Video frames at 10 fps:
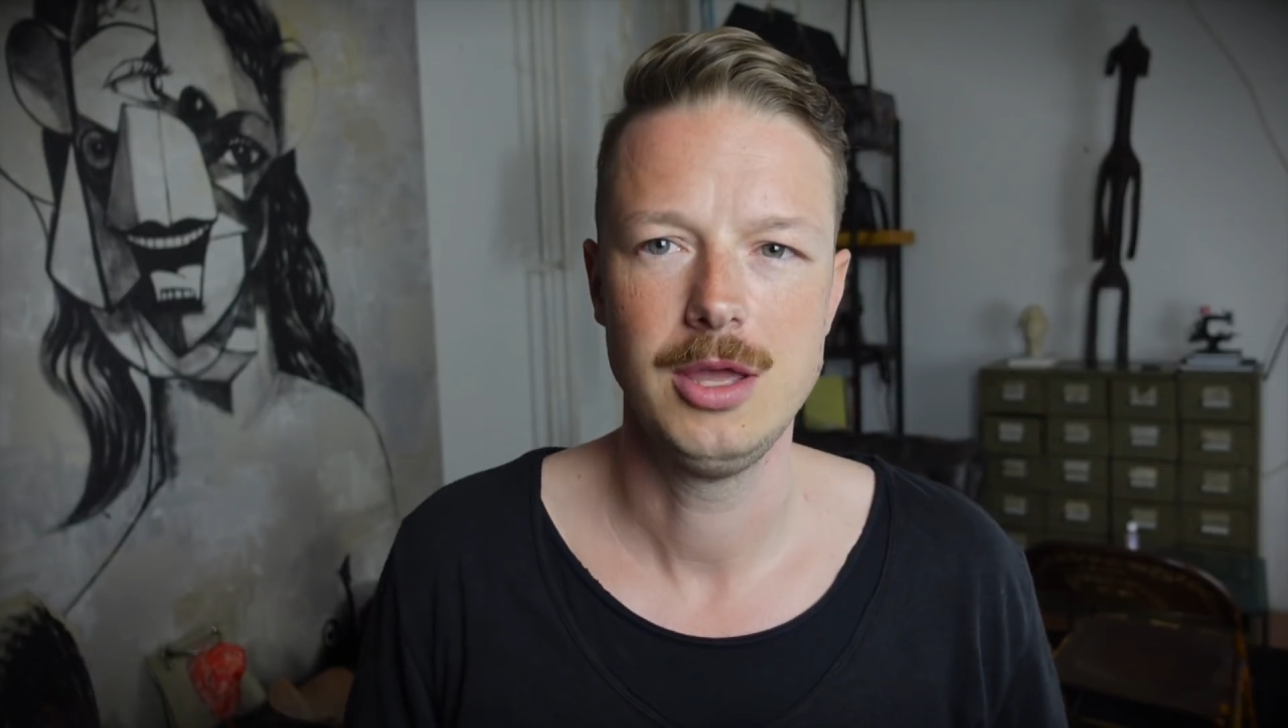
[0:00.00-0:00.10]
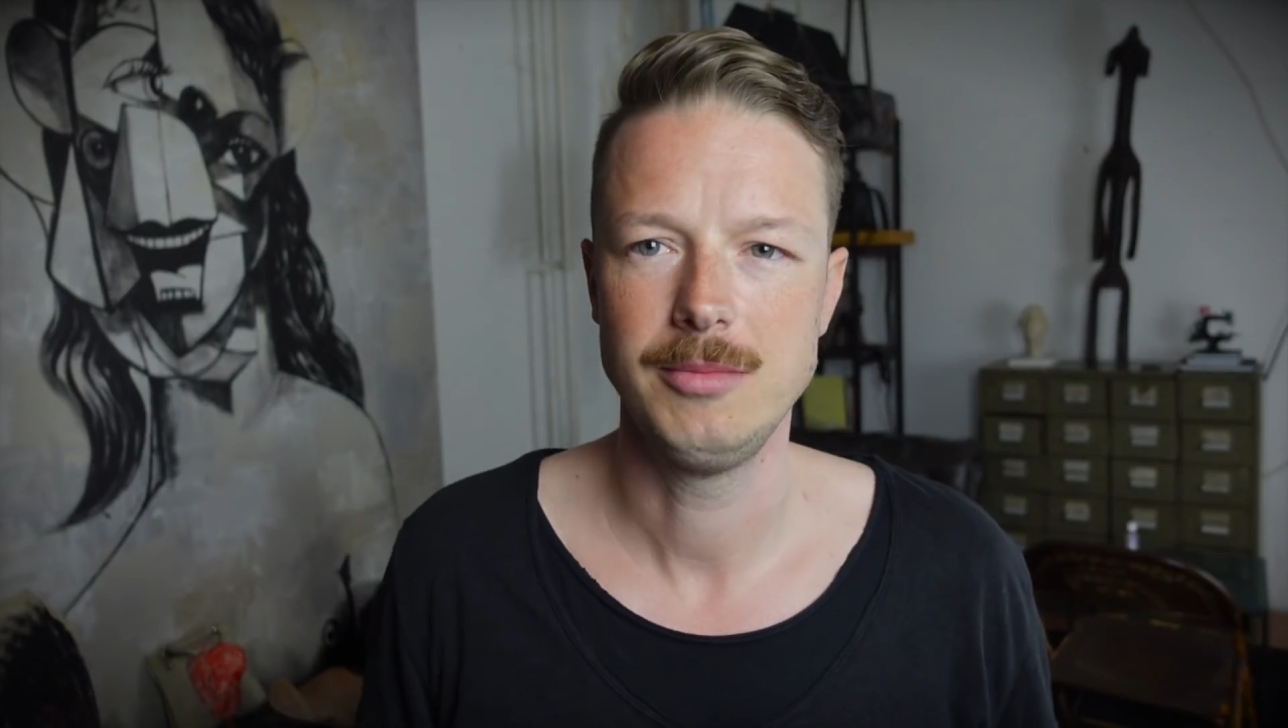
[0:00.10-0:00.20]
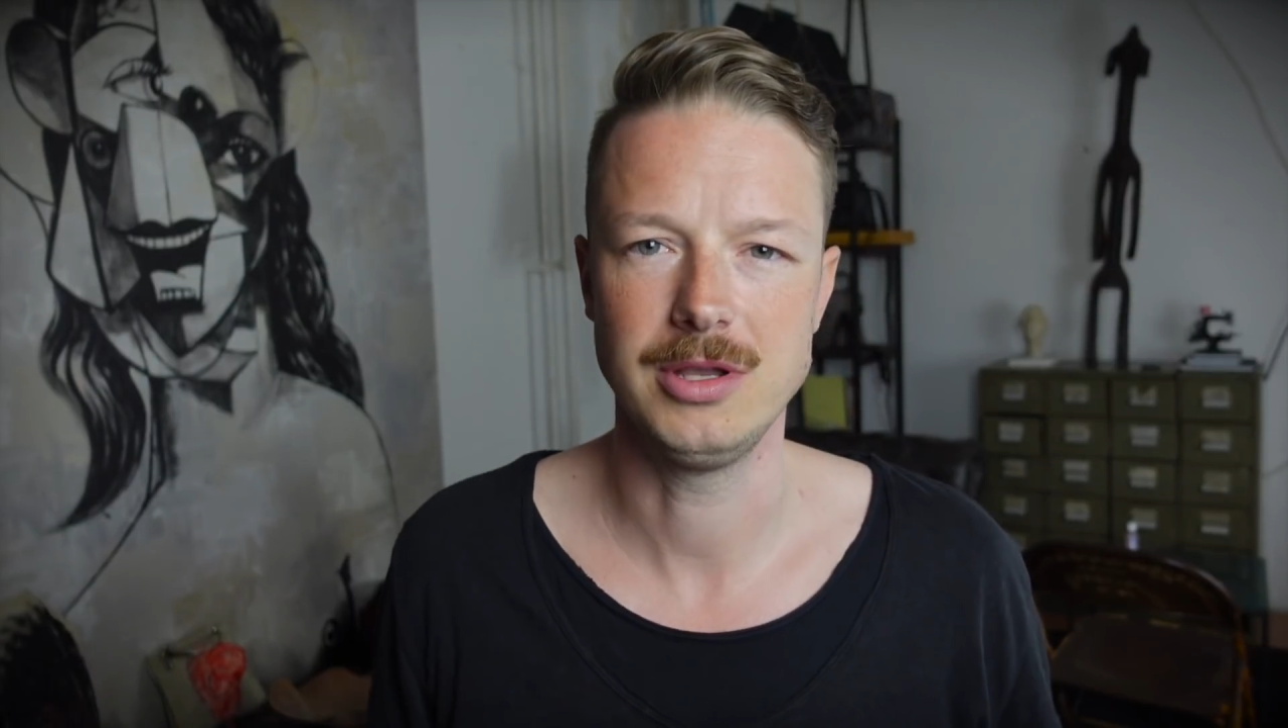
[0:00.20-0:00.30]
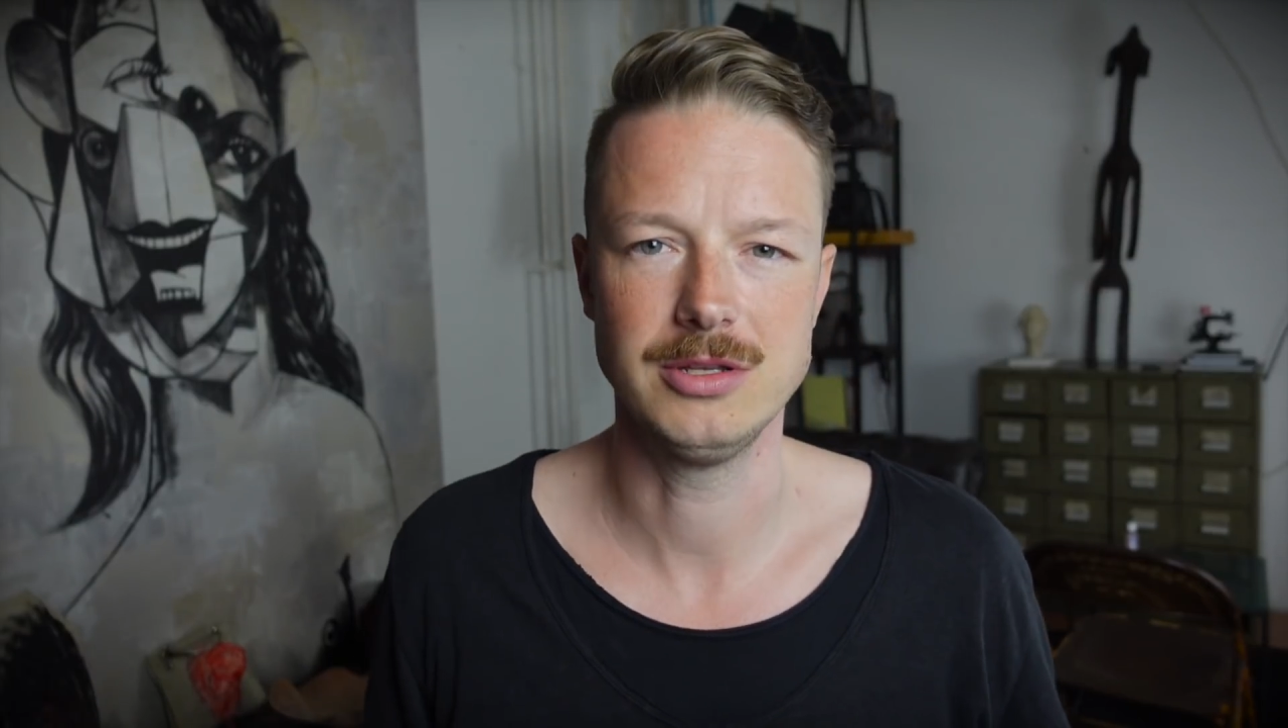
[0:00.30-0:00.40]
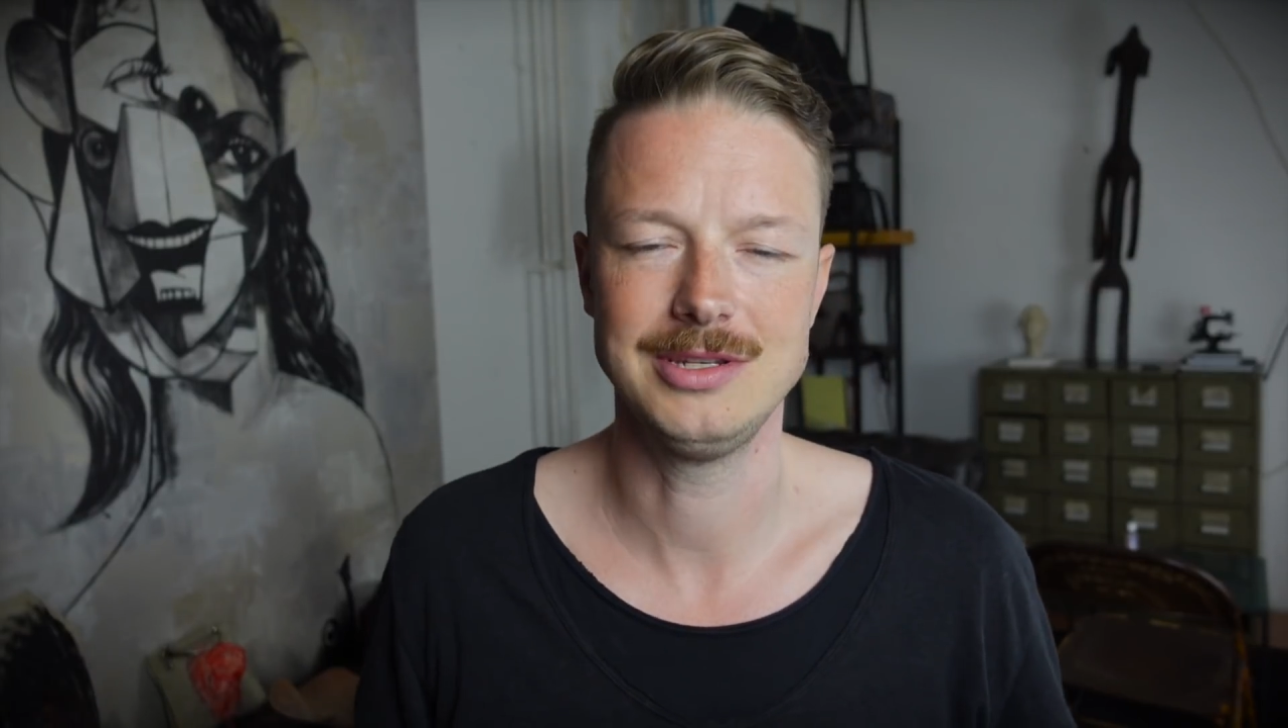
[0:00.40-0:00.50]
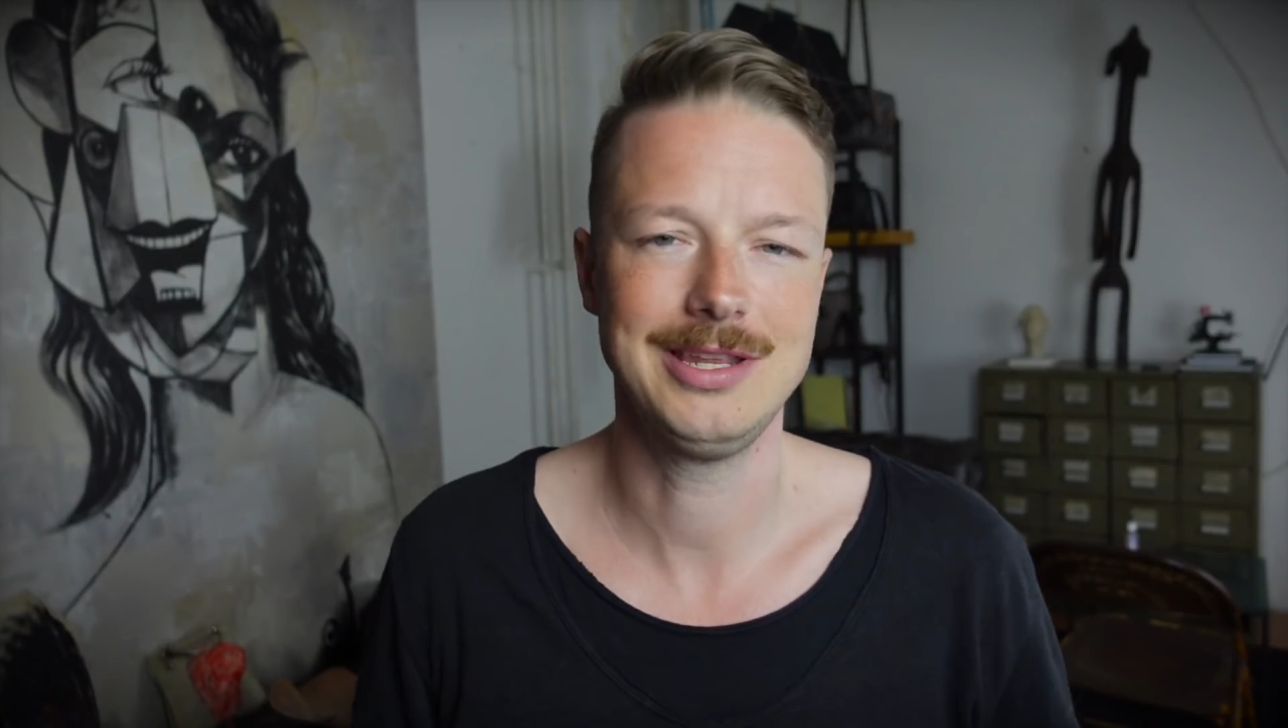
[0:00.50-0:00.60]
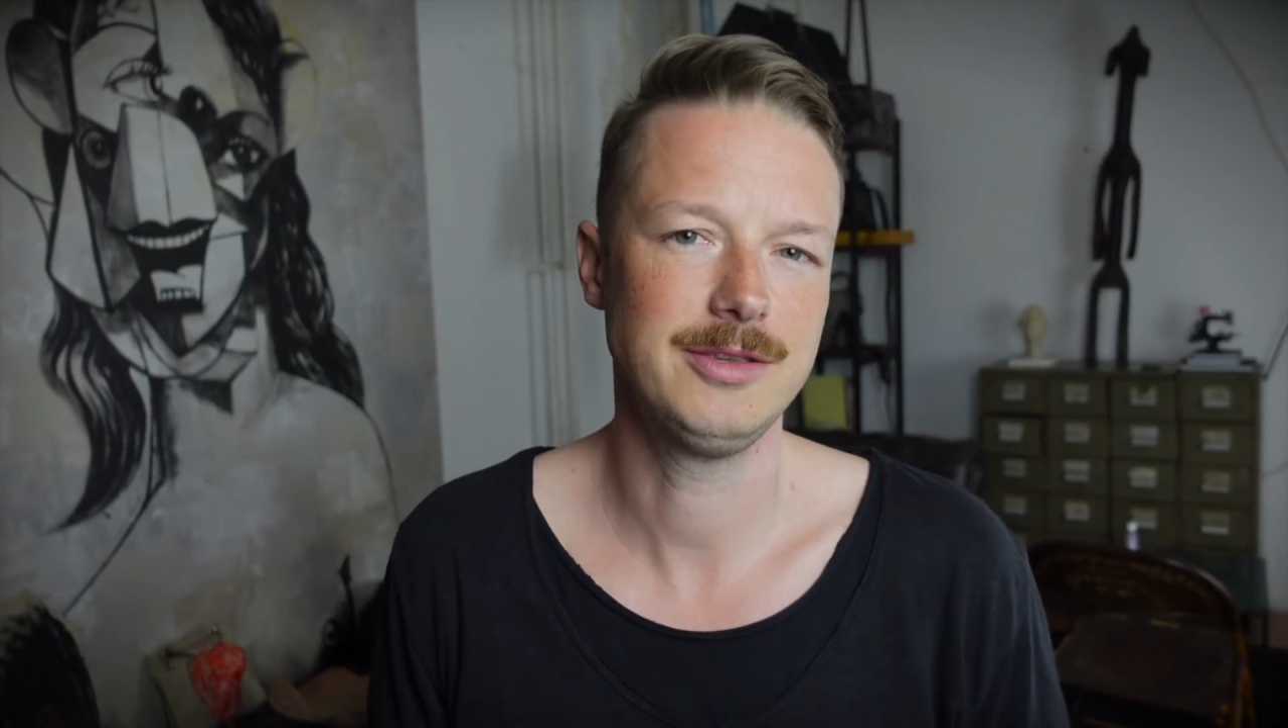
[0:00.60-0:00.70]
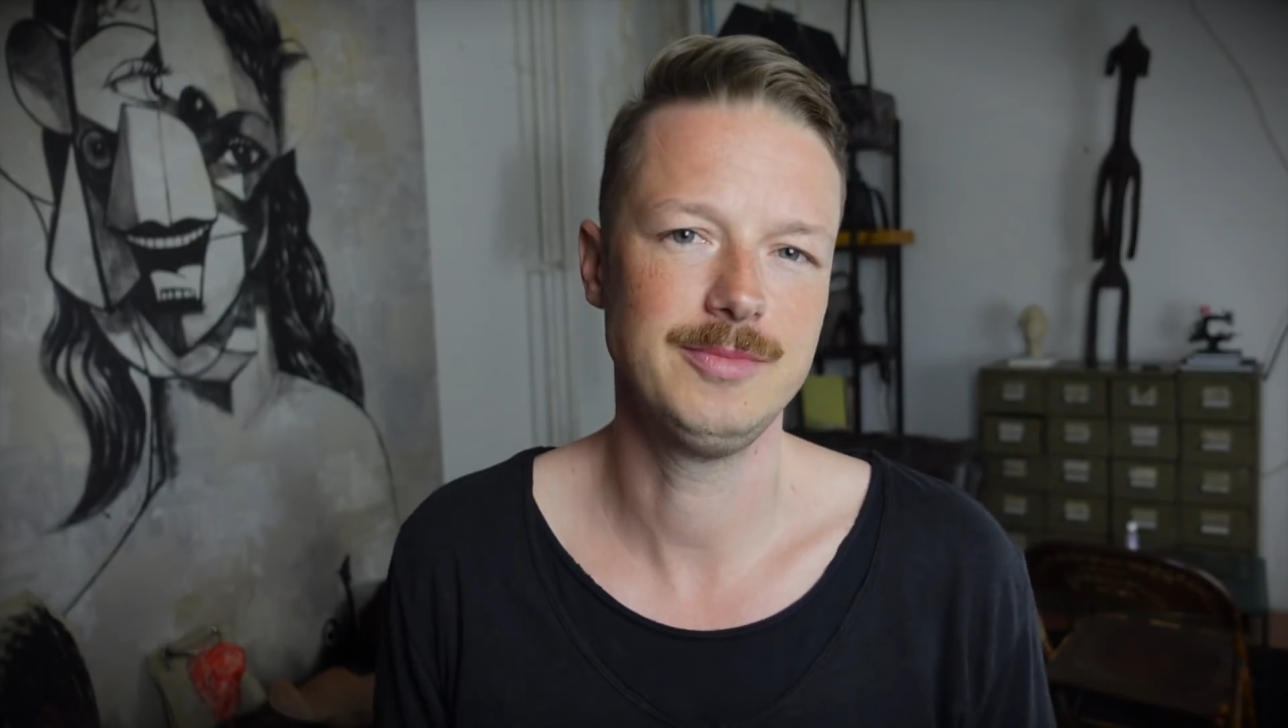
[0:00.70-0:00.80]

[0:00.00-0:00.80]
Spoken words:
because it takes